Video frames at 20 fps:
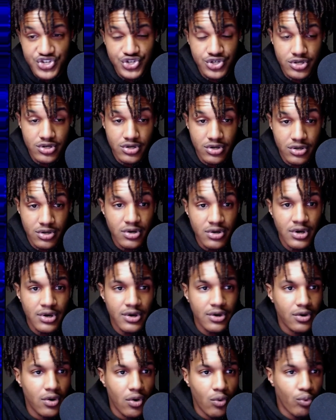year
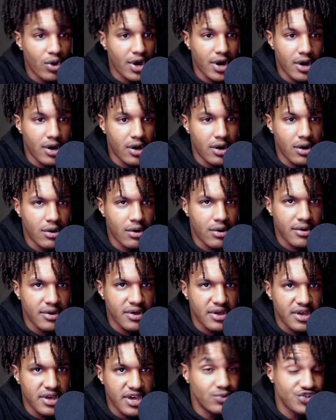where
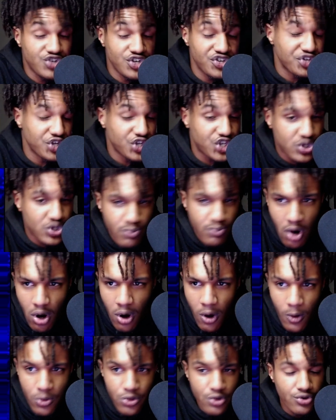it was just a
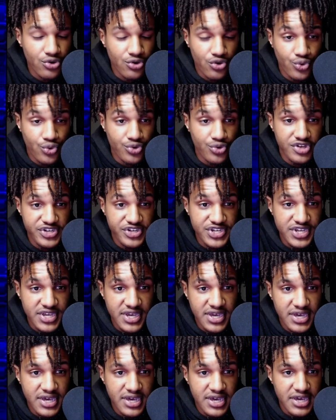small little crease.
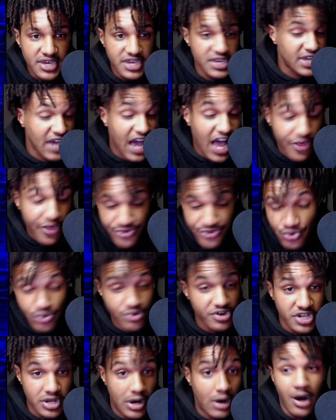He got through
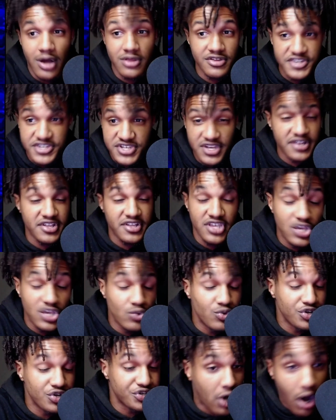it and all of a sudden he
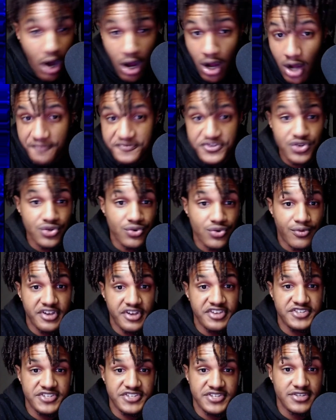was off to the
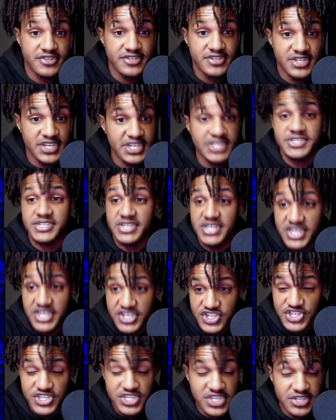races. His
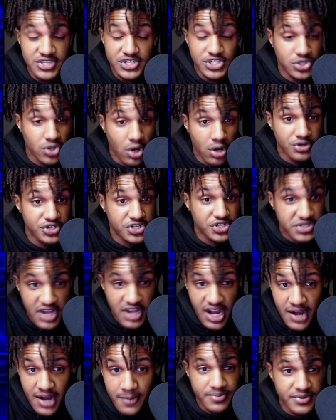instant
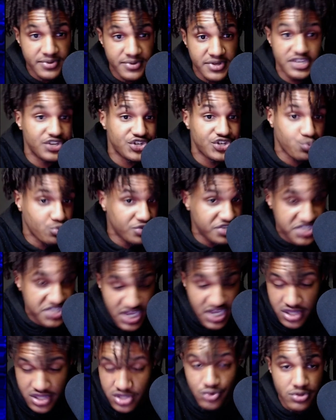start-stop is
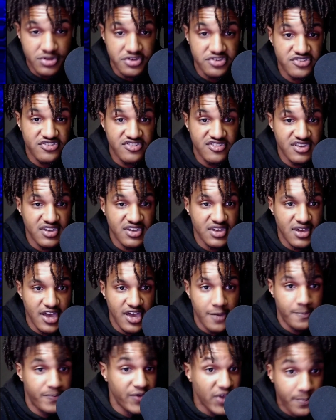ridiculous.
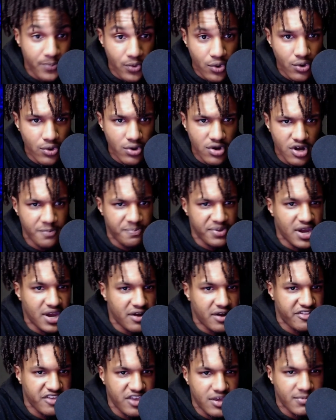And people
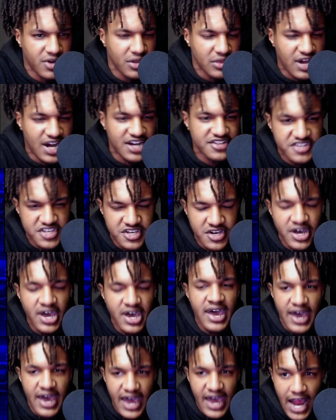compared him a lot to
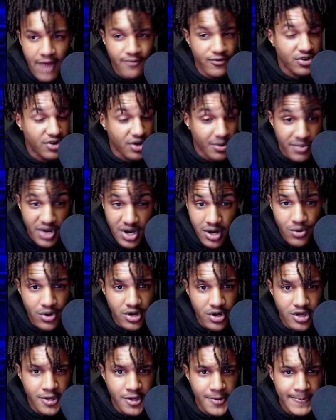Alvin
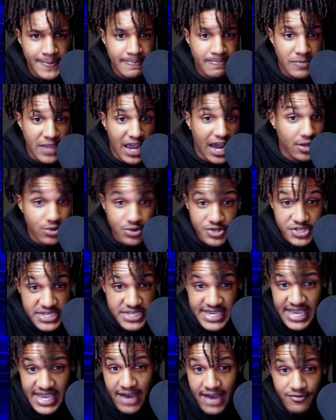Kamara. I don't
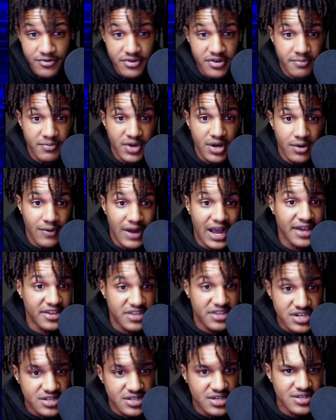see Alvin Kamara. I
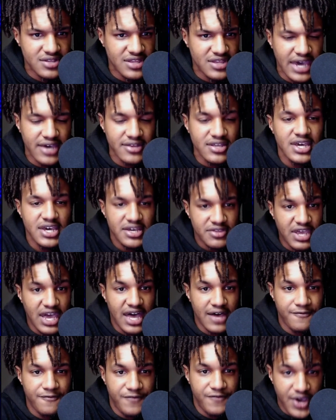get it that they
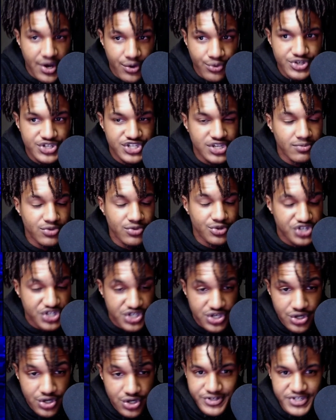have very similar
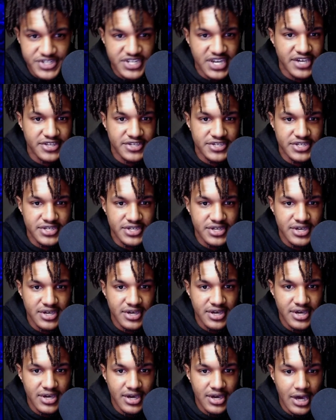skill sets
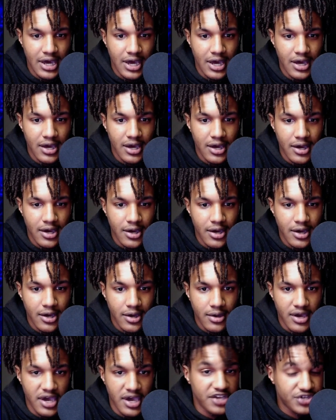
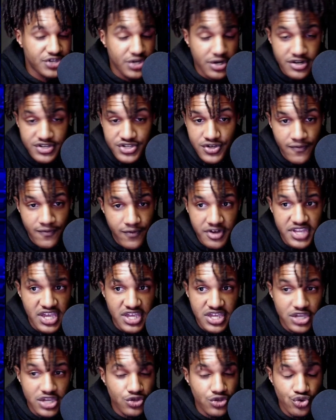in terms of what they
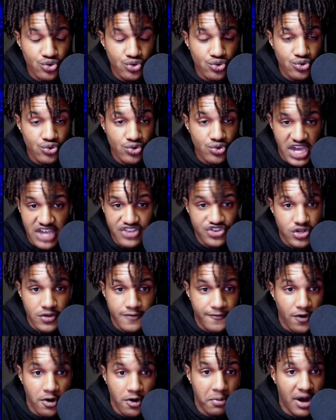can do, catching the
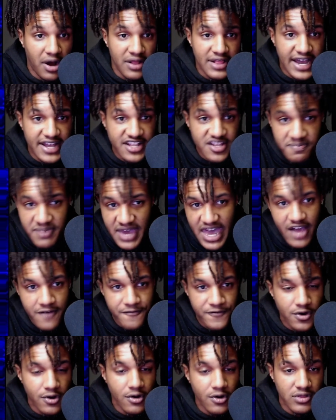football out of the
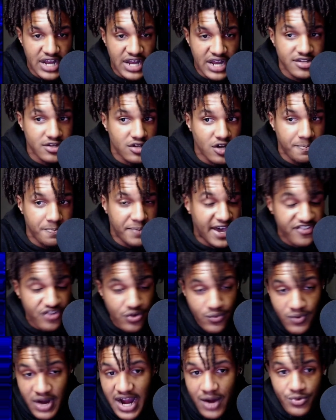backfield, lining up as a
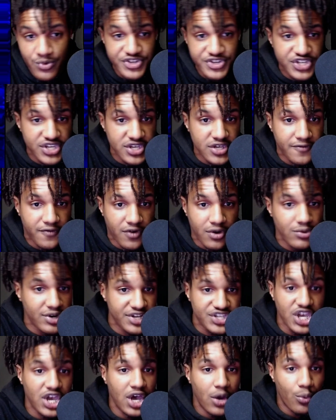wide receiver,
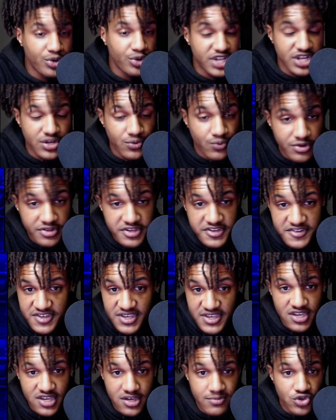which we didn't really
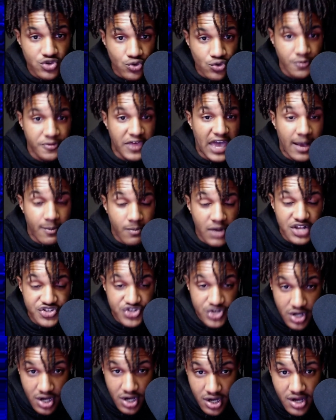see him do that
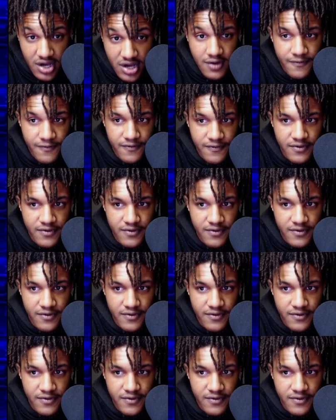much of.